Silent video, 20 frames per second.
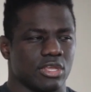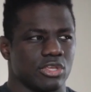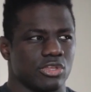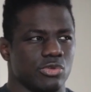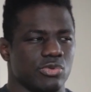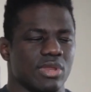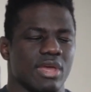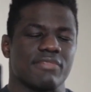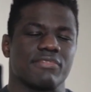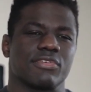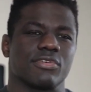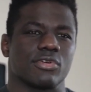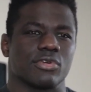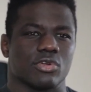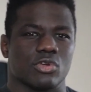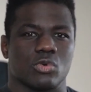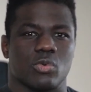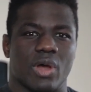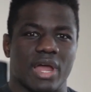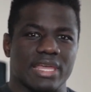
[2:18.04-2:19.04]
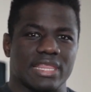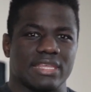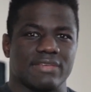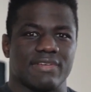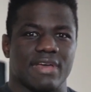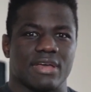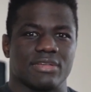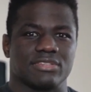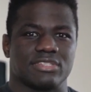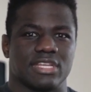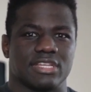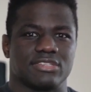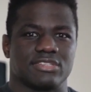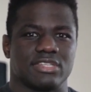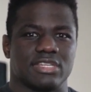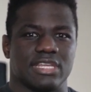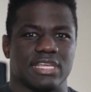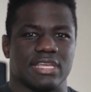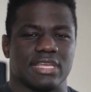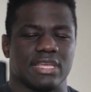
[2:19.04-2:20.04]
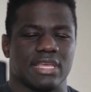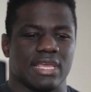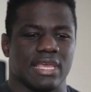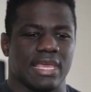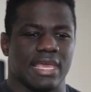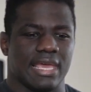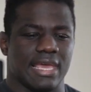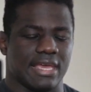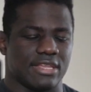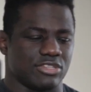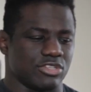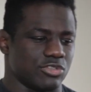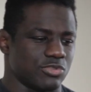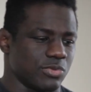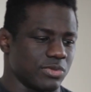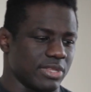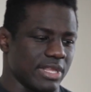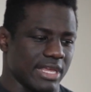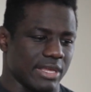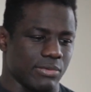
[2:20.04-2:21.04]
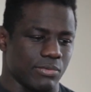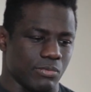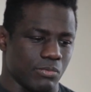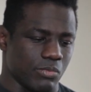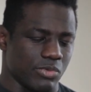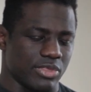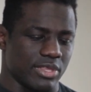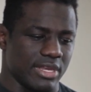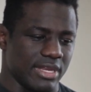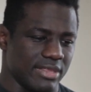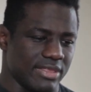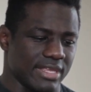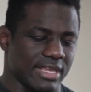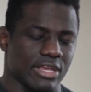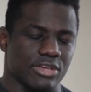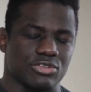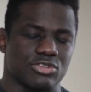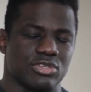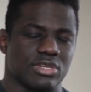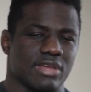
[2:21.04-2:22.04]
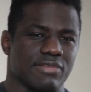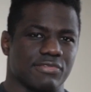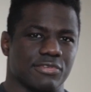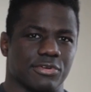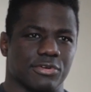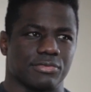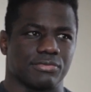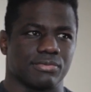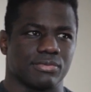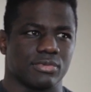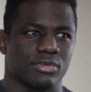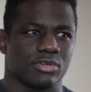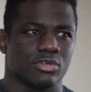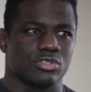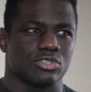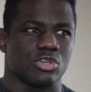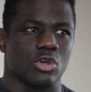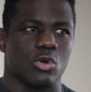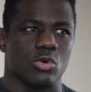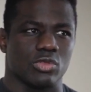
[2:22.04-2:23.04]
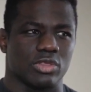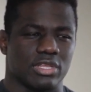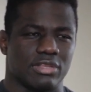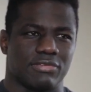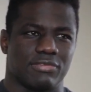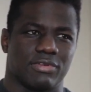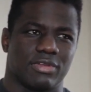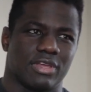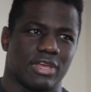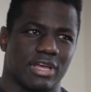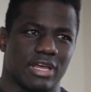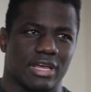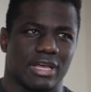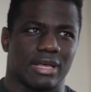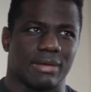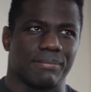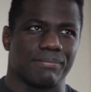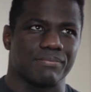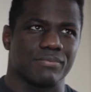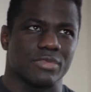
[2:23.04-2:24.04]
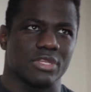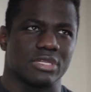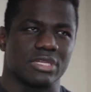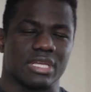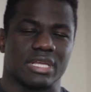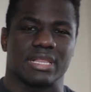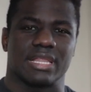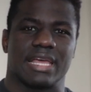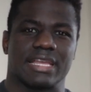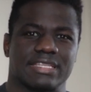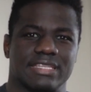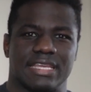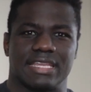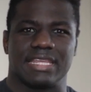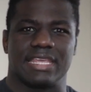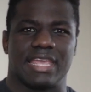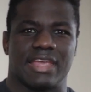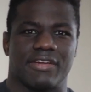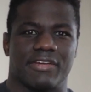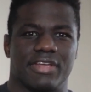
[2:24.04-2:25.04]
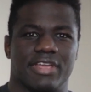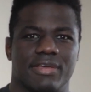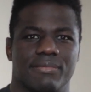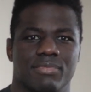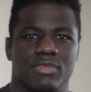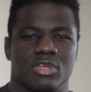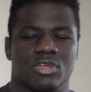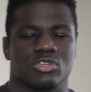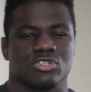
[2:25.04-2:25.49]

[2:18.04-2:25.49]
You never quite leave out intensity, and just with anything else, you never totally neglect any area.